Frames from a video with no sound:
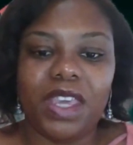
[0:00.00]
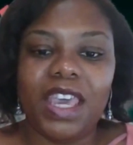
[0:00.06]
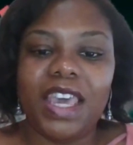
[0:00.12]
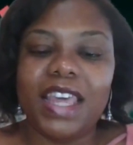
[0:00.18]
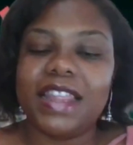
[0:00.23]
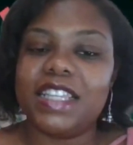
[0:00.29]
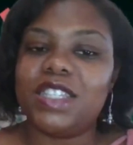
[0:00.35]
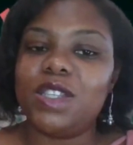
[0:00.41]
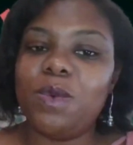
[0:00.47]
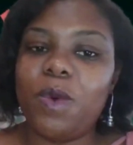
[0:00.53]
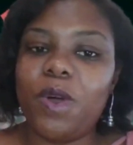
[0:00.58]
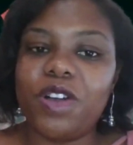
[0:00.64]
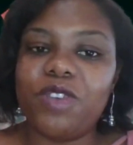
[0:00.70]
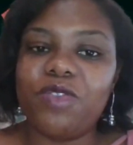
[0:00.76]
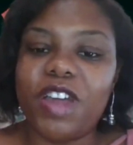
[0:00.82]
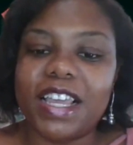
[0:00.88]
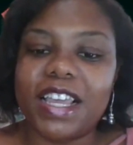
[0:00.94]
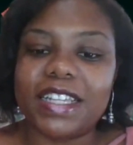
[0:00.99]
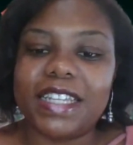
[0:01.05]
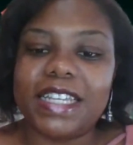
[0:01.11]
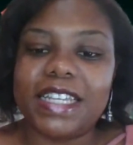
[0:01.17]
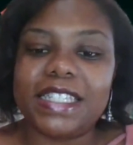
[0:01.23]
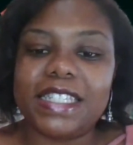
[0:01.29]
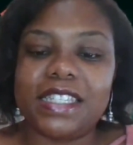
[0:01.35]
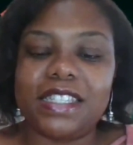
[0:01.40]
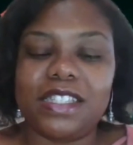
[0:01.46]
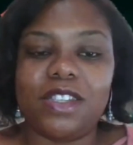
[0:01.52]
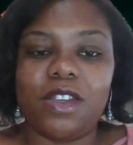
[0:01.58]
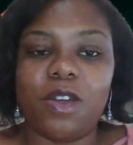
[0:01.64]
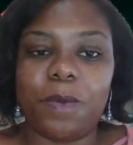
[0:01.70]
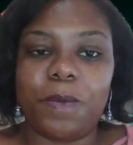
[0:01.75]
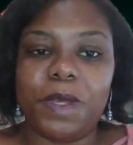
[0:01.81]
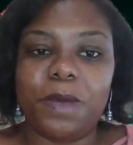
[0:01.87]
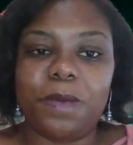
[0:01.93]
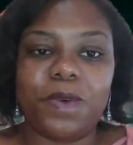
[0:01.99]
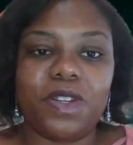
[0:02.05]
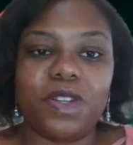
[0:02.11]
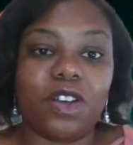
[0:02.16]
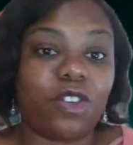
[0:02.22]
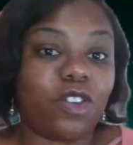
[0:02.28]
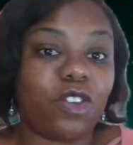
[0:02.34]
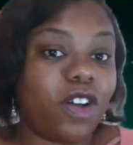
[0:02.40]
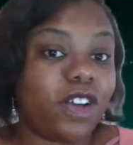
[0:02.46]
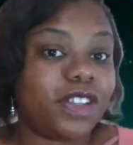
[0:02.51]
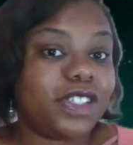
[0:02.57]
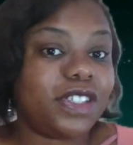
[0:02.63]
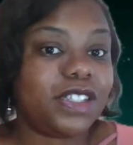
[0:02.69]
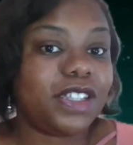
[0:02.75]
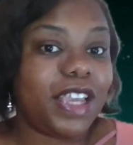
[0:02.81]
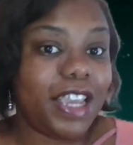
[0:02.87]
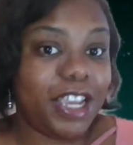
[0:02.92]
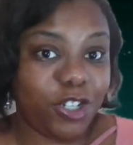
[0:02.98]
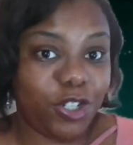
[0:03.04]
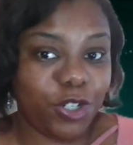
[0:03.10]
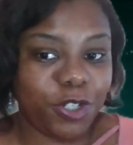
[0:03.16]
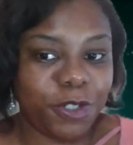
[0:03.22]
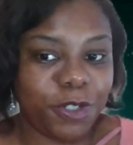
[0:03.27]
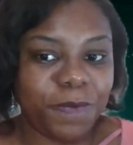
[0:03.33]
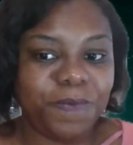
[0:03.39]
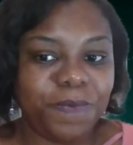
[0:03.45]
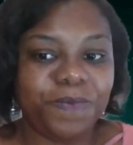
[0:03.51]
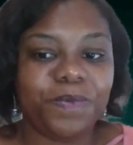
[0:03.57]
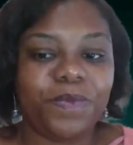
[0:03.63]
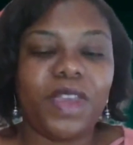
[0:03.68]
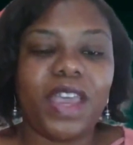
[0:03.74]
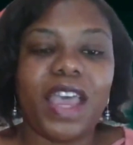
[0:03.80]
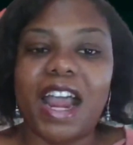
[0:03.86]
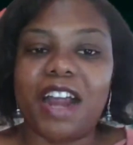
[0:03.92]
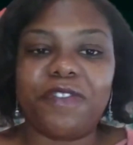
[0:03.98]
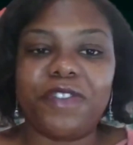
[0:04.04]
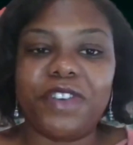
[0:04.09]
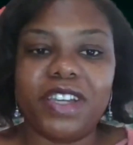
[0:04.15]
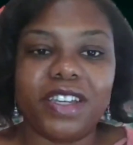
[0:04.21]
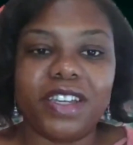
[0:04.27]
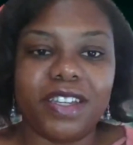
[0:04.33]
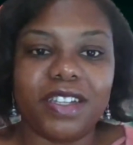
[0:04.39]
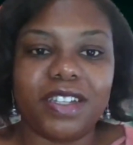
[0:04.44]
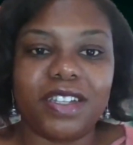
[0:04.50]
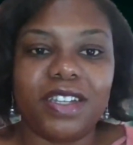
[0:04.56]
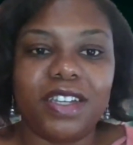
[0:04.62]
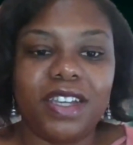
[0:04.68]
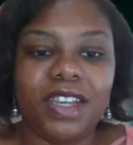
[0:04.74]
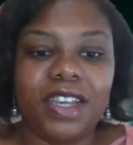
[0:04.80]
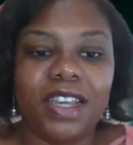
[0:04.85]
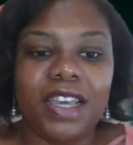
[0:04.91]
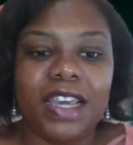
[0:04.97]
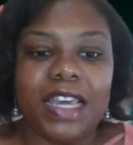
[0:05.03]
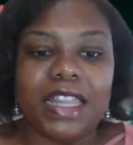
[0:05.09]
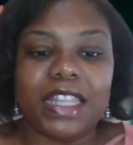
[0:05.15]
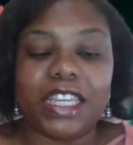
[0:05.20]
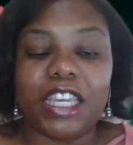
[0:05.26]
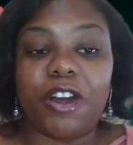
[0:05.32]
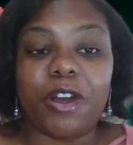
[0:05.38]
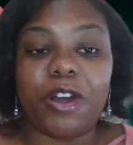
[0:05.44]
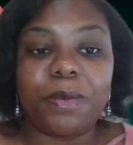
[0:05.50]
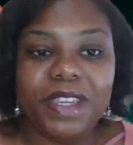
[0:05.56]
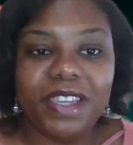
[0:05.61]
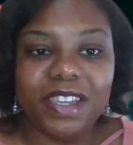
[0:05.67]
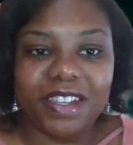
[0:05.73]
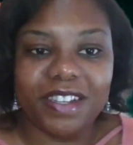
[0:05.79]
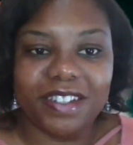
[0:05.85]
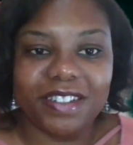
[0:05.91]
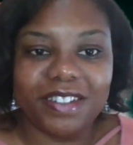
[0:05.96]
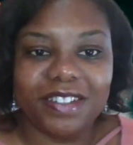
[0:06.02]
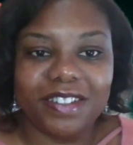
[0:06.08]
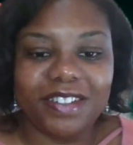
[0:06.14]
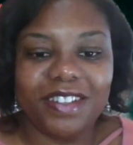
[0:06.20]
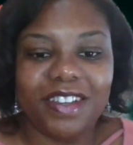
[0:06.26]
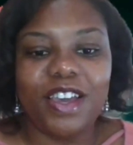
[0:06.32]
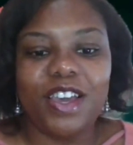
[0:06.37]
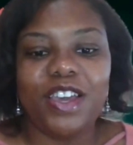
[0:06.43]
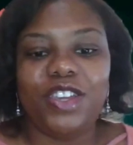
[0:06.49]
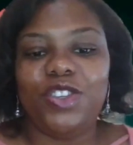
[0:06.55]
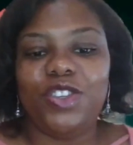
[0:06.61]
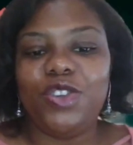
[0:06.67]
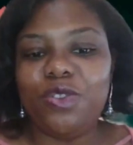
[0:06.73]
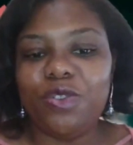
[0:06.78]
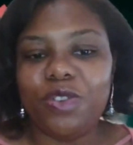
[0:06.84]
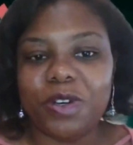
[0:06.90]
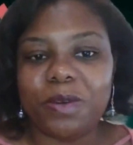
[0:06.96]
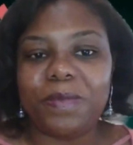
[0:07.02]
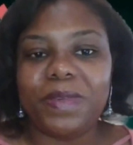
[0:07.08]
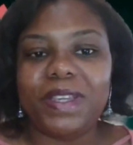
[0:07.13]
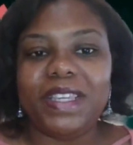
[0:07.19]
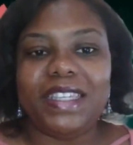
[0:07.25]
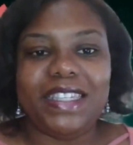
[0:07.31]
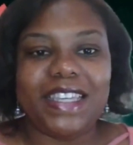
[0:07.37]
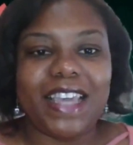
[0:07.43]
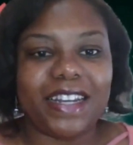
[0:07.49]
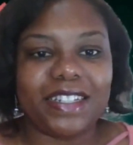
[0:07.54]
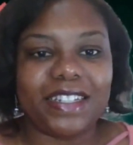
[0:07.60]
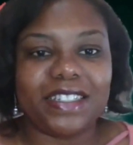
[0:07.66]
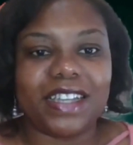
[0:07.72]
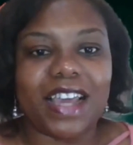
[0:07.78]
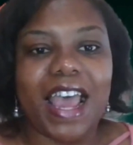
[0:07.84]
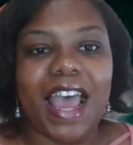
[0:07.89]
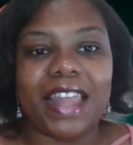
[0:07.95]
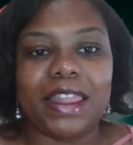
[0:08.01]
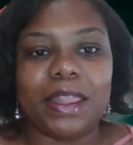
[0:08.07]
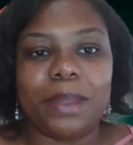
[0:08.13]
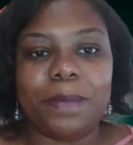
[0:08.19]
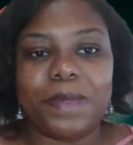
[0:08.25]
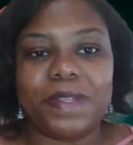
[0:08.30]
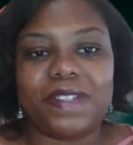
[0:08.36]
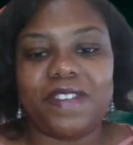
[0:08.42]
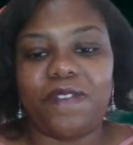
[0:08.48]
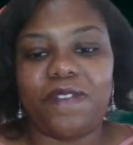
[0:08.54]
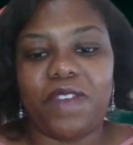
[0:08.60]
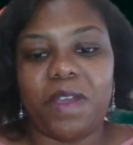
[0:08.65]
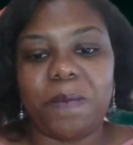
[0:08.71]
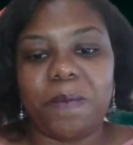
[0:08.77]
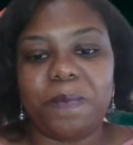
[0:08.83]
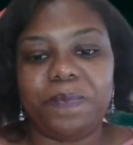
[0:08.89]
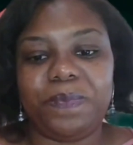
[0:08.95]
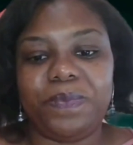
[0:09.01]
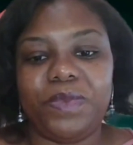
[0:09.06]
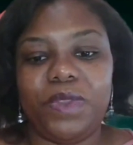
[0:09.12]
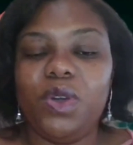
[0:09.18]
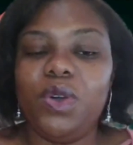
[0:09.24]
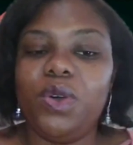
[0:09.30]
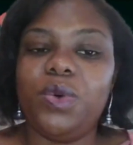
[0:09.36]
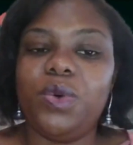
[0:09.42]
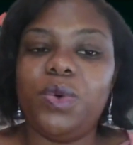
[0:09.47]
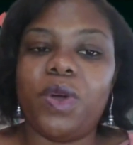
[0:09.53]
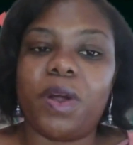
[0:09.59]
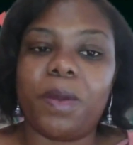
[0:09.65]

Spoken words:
This award recognizes young people across Asia, Africa, the Caribbean, Europe, Canada, and the Pacific who are